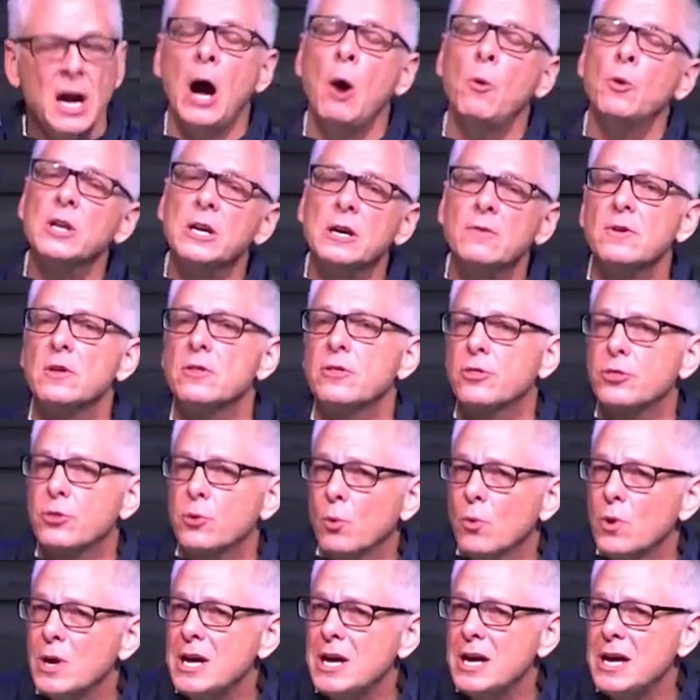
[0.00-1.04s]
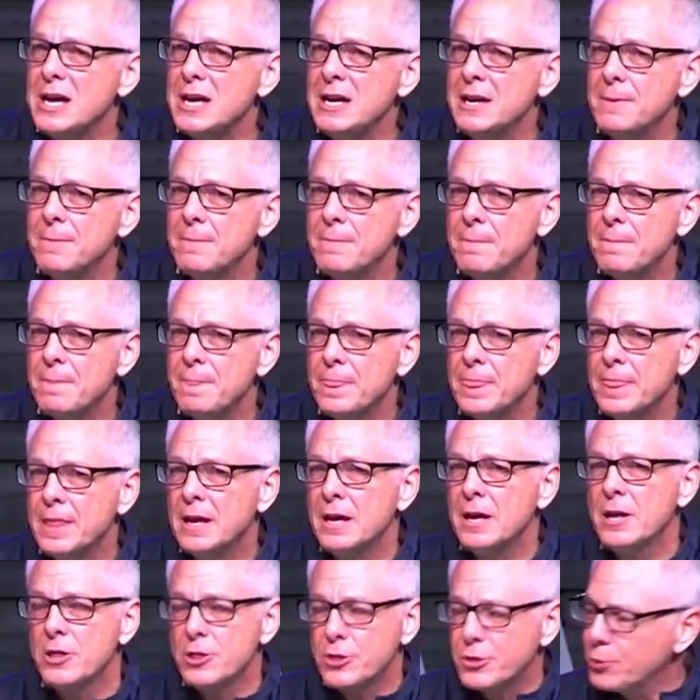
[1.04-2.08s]
I want to give you
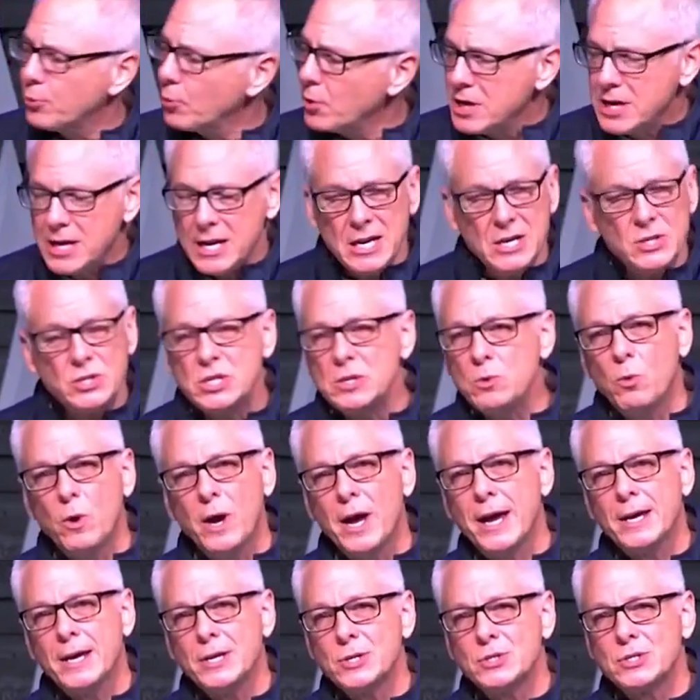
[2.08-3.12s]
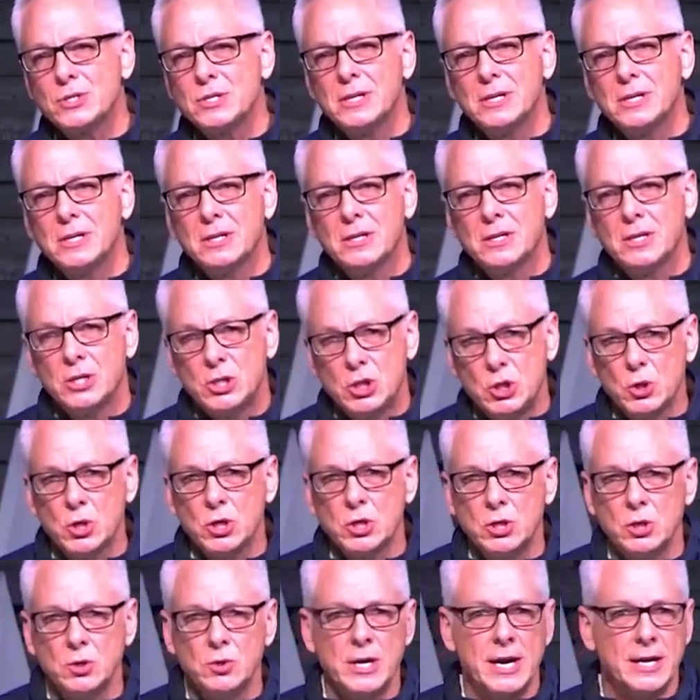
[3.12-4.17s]
three easy ways that you
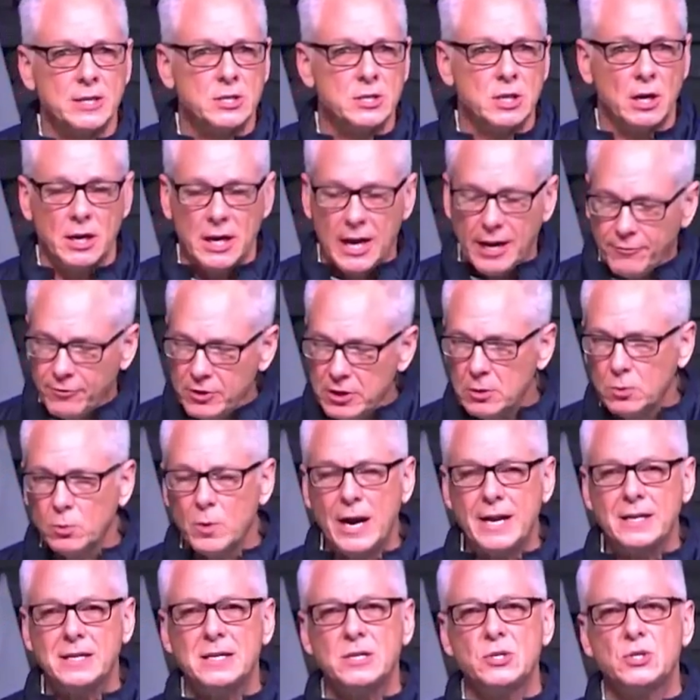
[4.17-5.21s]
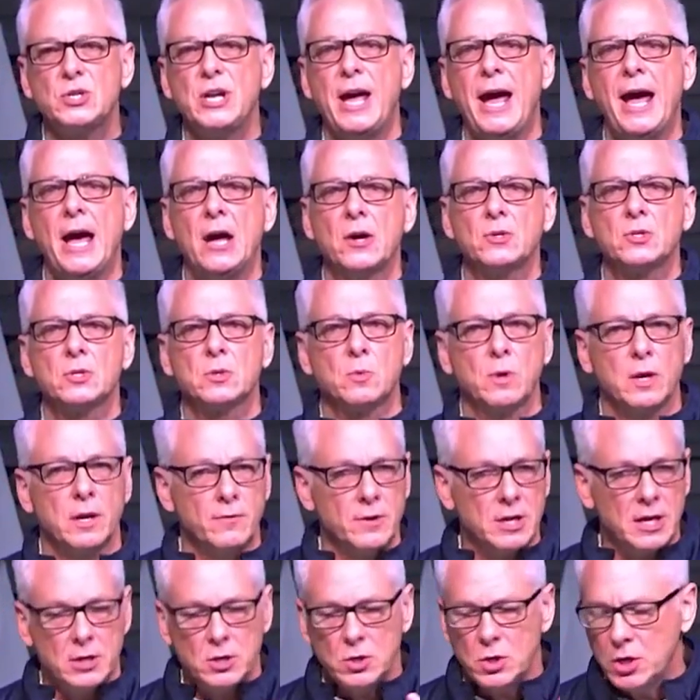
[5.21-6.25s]
can do that. So I'd like for you to write these down. So
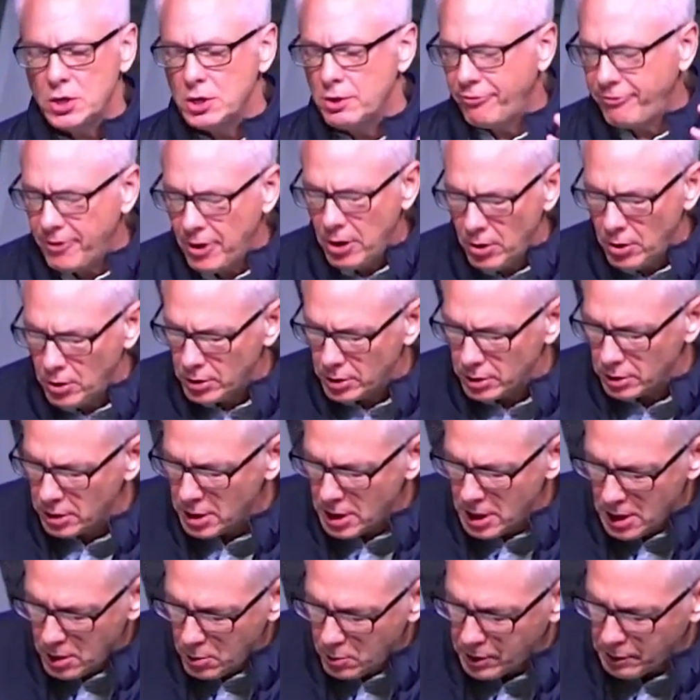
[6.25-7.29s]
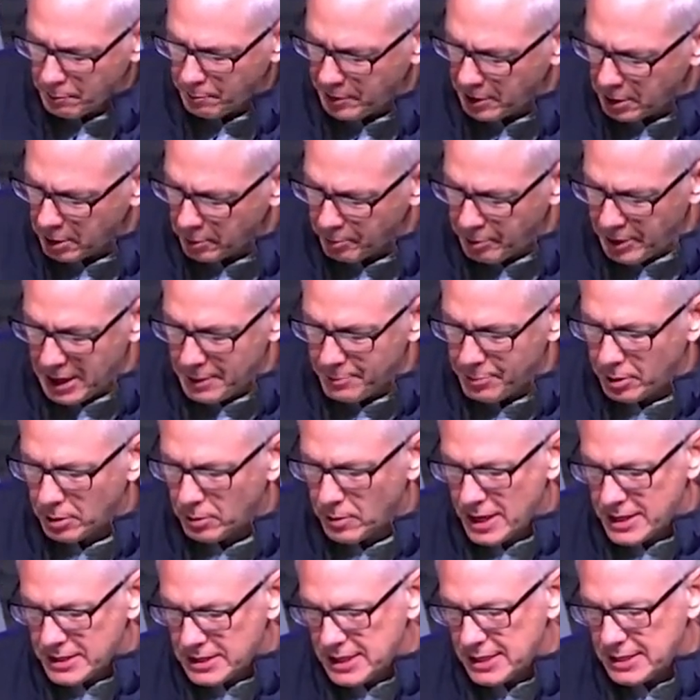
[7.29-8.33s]
whatever you got to do on your phone or with a pen or paper,
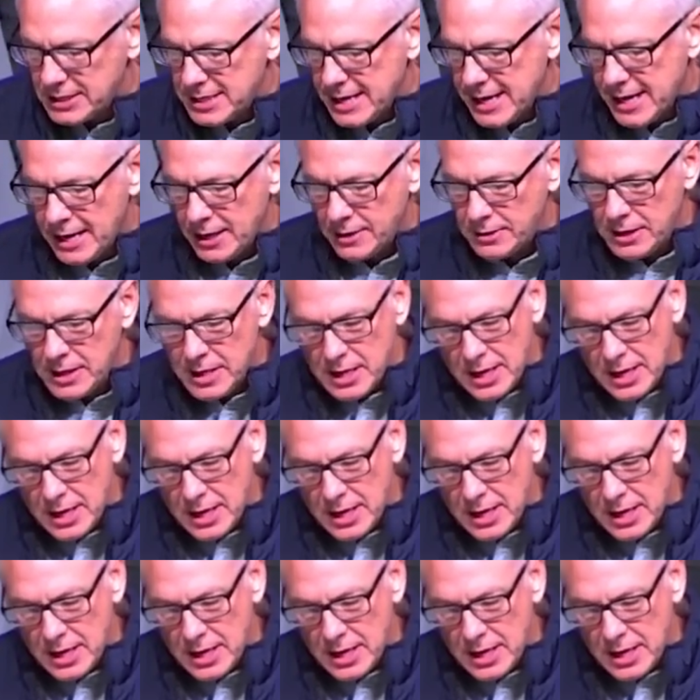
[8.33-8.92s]
write that down.